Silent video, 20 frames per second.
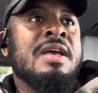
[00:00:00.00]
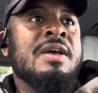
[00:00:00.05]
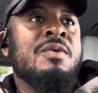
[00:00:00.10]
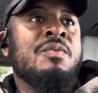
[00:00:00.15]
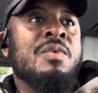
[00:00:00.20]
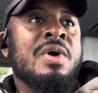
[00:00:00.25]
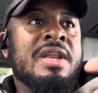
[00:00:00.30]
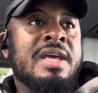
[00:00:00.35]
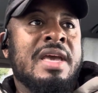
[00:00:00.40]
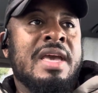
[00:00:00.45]

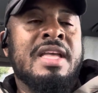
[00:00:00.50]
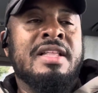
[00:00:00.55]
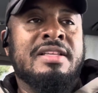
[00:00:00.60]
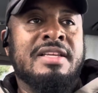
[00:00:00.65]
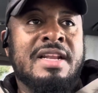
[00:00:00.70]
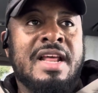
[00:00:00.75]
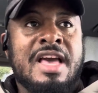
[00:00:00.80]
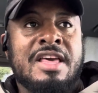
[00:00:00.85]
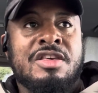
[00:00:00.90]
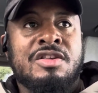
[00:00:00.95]
when the
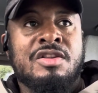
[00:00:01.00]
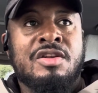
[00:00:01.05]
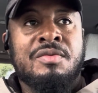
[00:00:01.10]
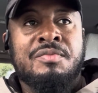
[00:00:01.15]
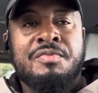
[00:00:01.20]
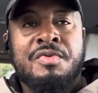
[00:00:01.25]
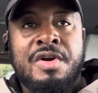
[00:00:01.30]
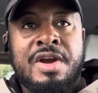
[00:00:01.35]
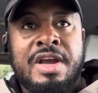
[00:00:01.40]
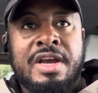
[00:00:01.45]
international
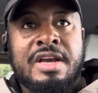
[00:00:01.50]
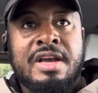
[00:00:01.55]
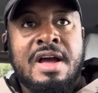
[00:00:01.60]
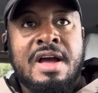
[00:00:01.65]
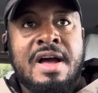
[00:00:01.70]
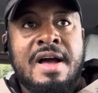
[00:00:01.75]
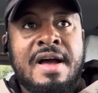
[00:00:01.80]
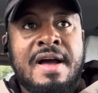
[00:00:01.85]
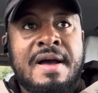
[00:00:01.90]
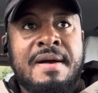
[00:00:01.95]
break
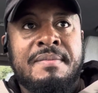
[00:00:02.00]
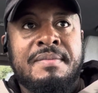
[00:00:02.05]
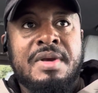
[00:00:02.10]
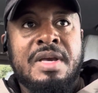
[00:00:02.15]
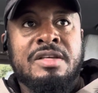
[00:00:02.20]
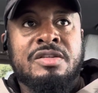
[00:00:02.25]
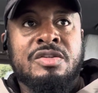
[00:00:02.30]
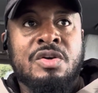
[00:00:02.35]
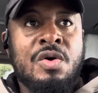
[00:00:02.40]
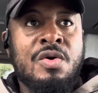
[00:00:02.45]

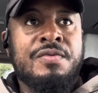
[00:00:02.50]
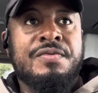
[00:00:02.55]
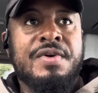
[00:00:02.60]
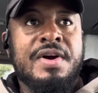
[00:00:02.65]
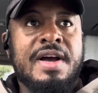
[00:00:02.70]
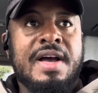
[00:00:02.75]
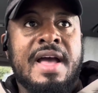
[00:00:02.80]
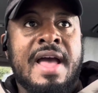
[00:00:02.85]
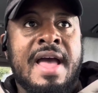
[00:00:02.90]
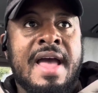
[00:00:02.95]
is
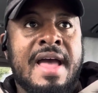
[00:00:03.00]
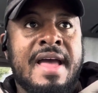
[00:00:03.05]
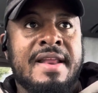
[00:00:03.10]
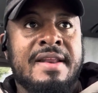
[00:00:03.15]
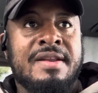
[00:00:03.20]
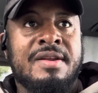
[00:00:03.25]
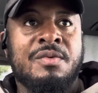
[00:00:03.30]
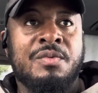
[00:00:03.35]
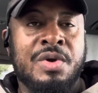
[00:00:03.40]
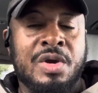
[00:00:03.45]
over
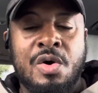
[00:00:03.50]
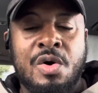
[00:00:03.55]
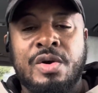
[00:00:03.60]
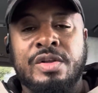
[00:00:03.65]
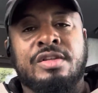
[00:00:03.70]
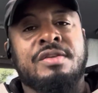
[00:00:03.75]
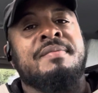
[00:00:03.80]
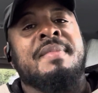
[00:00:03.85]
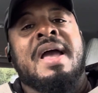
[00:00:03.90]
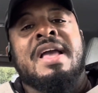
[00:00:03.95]
and we go
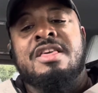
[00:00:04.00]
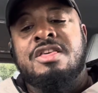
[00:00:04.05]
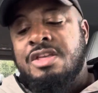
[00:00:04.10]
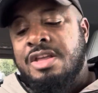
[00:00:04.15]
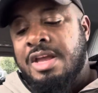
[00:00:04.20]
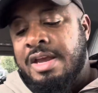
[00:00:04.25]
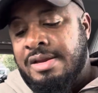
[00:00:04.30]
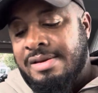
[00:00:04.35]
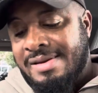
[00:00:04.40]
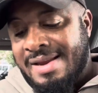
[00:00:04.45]
into match
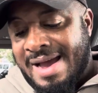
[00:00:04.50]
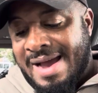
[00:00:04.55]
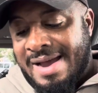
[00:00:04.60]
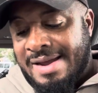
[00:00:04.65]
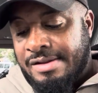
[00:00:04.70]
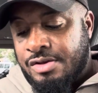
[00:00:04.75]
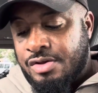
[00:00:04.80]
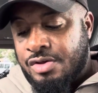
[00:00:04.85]
day 9.